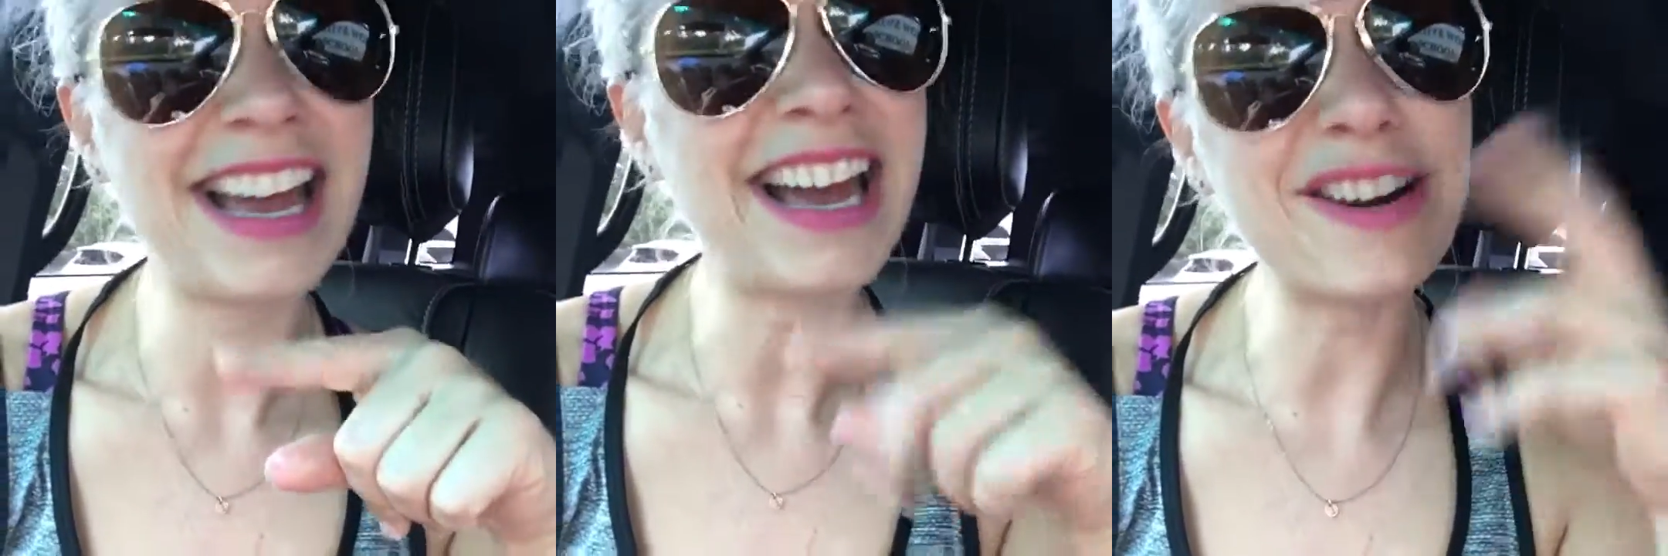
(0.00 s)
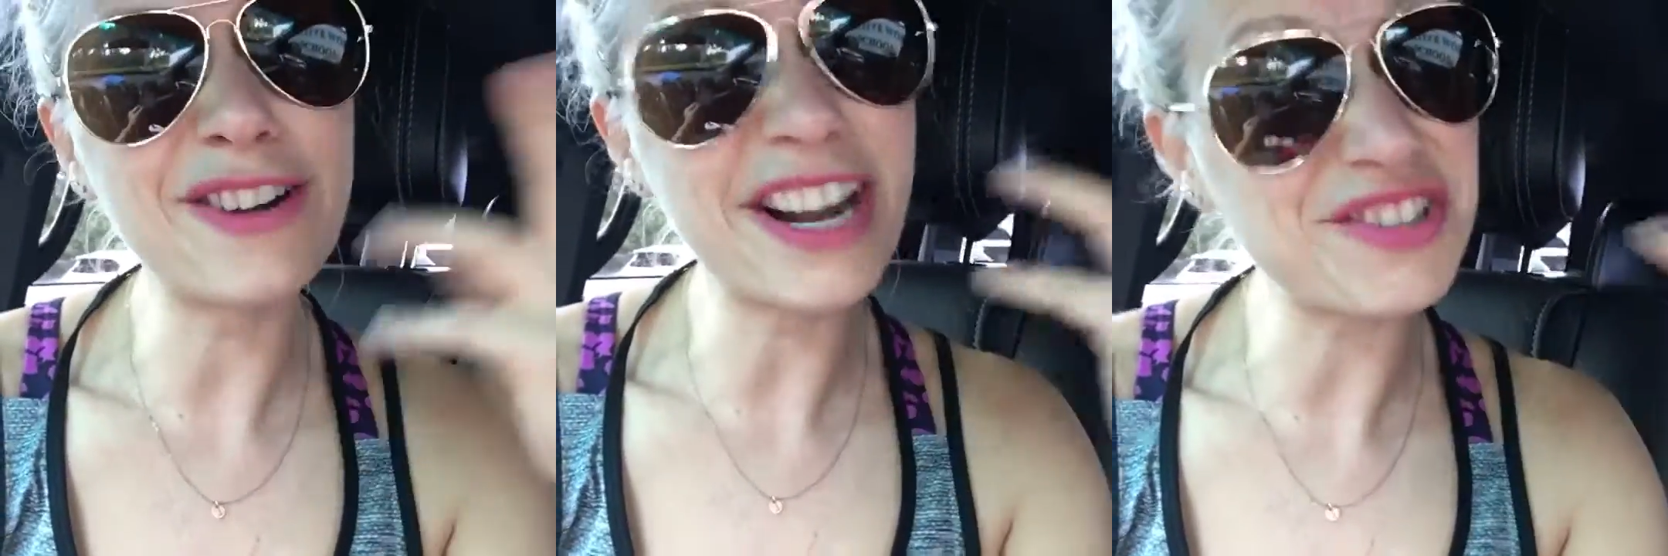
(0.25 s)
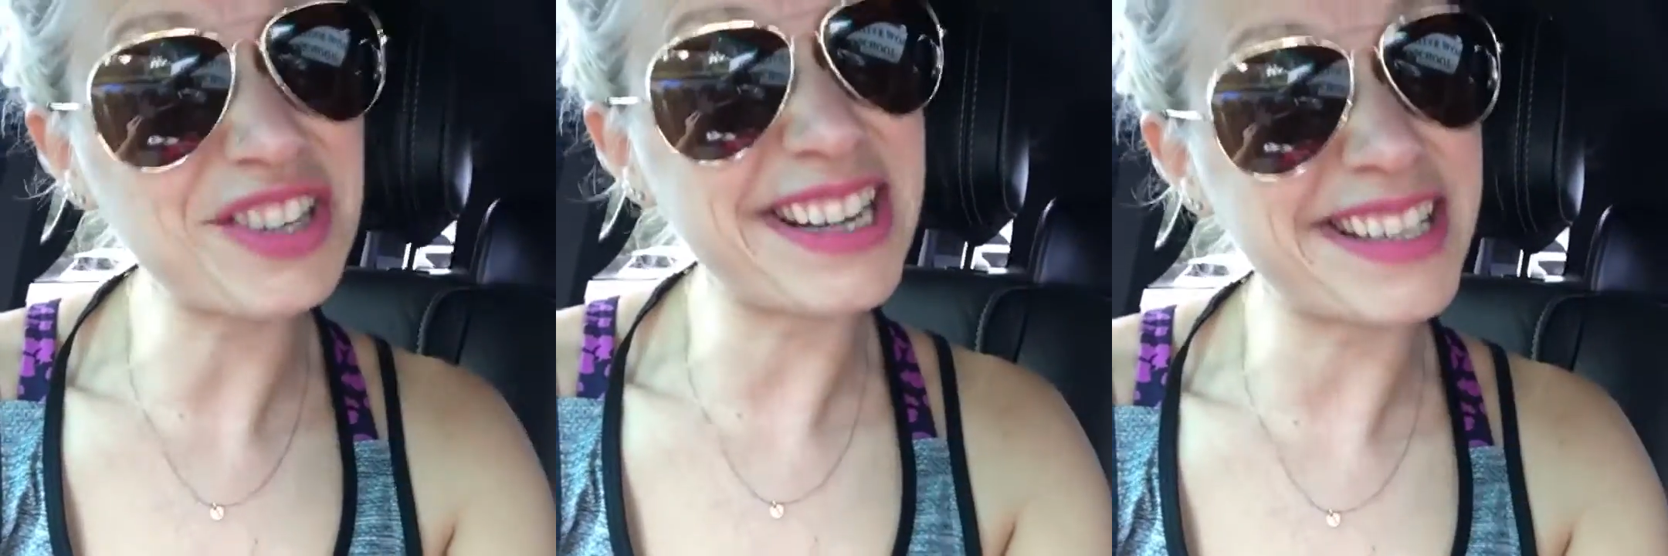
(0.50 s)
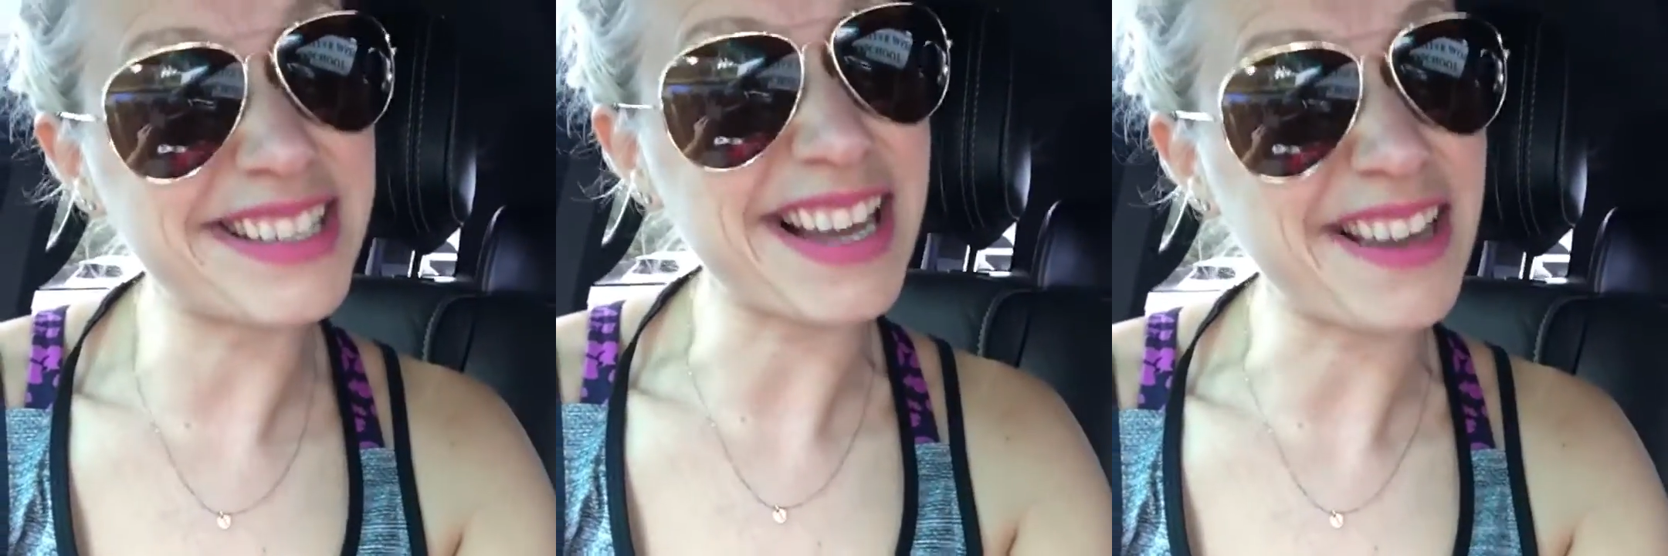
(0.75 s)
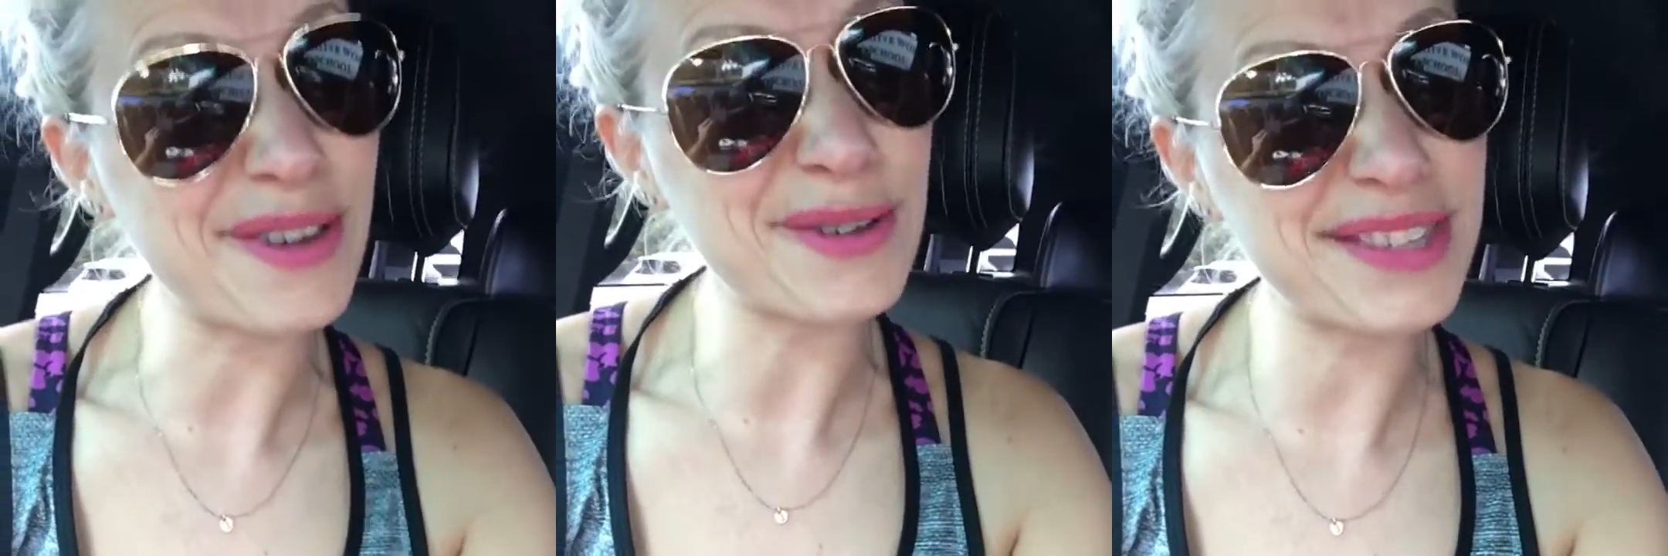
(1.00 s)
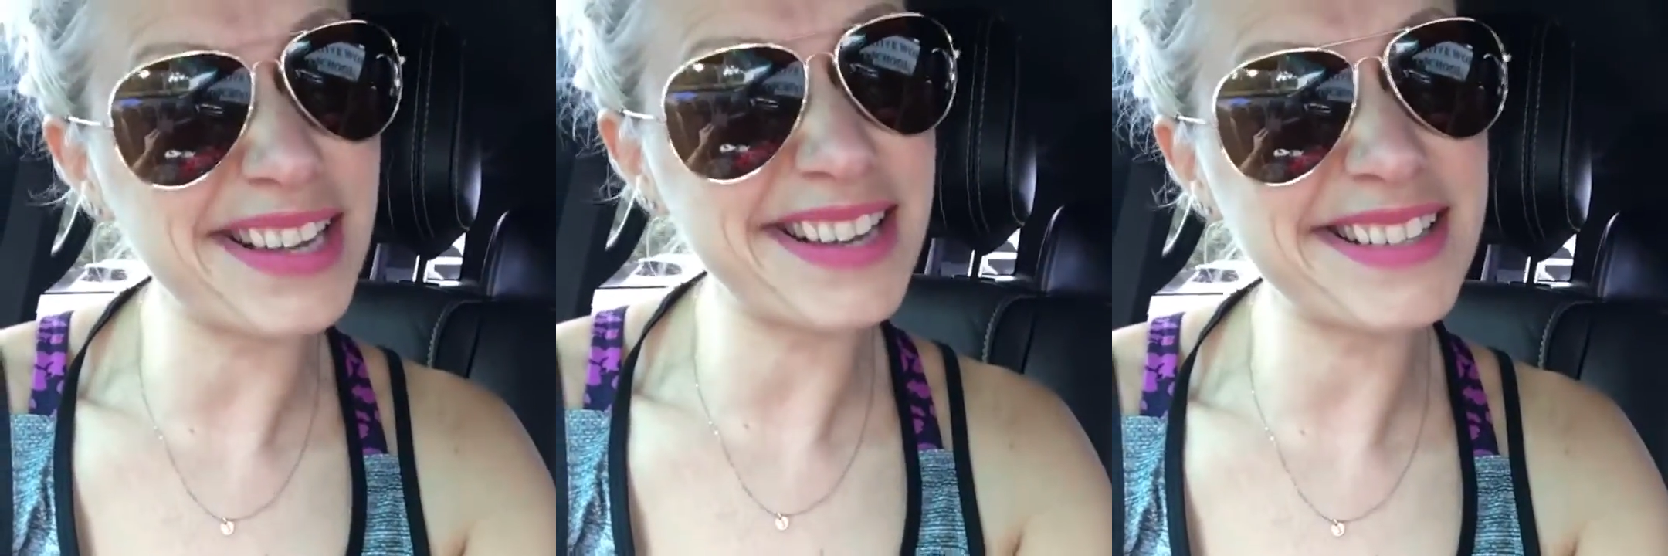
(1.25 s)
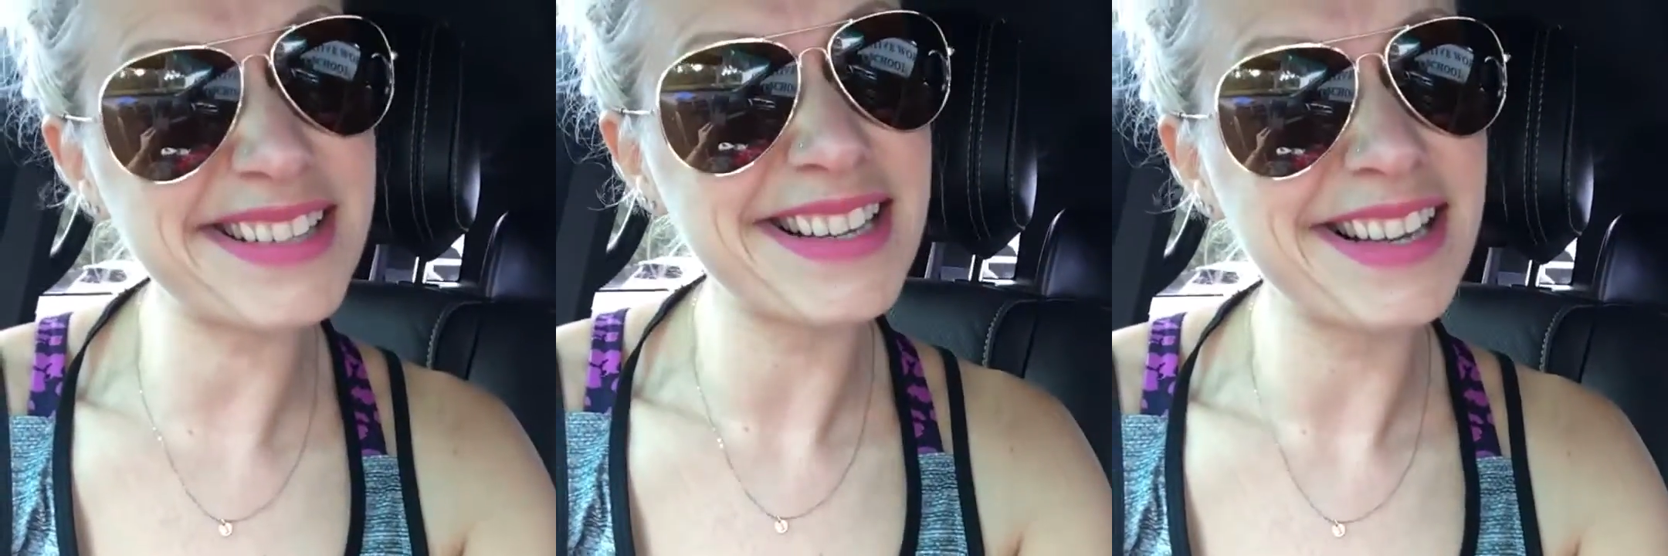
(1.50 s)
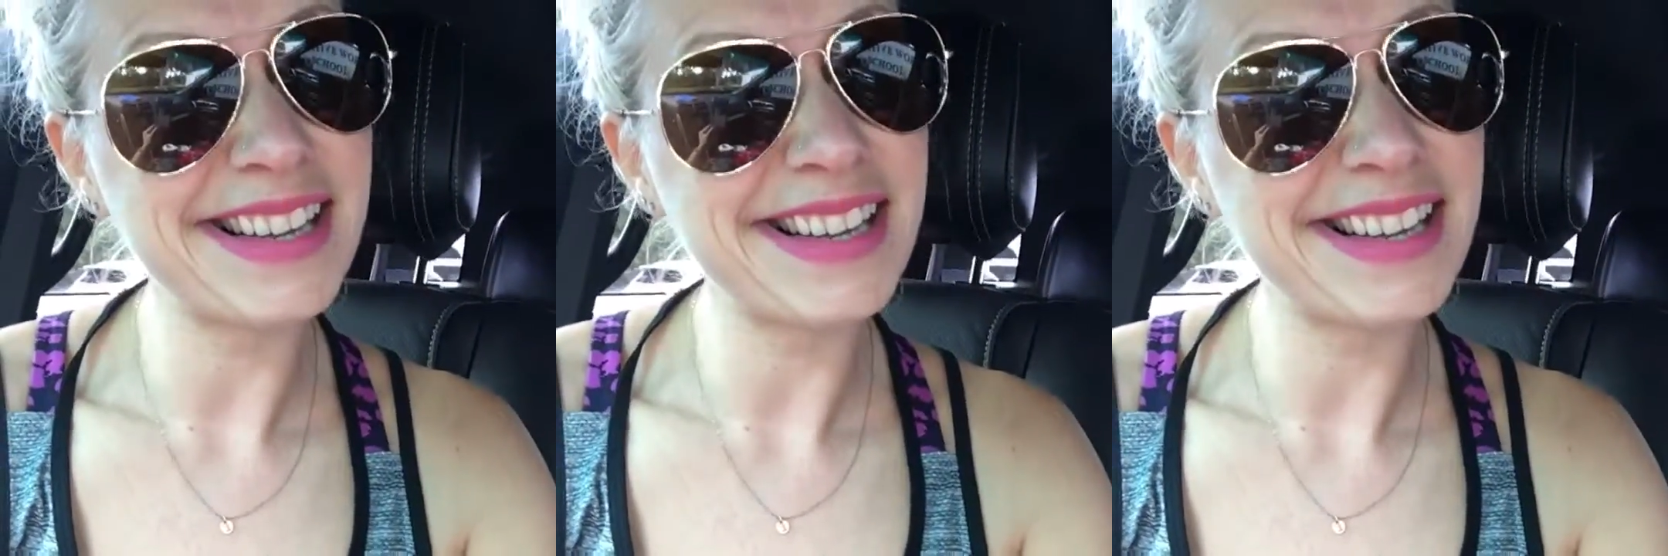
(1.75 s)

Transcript: I don't actually need to say those things.